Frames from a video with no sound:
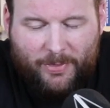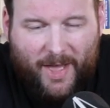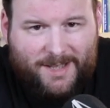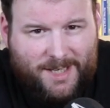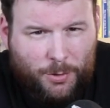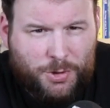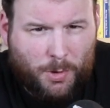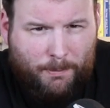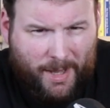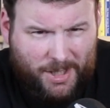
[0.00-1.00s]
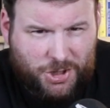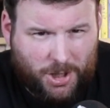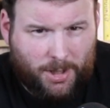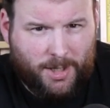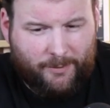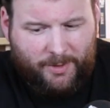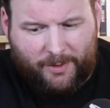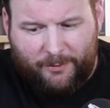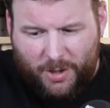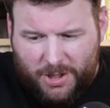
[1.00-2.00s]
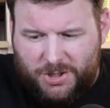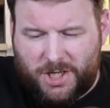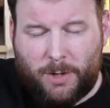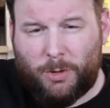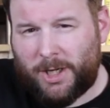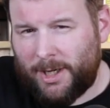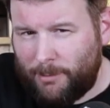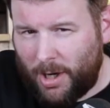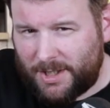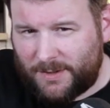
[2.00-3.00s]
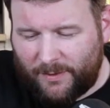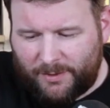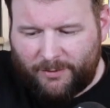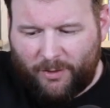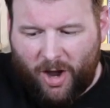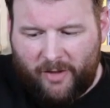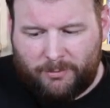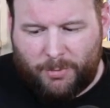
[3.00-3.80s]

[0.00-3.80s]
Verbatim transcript: That tells you a picture. If in the first year we're looking at minus 55,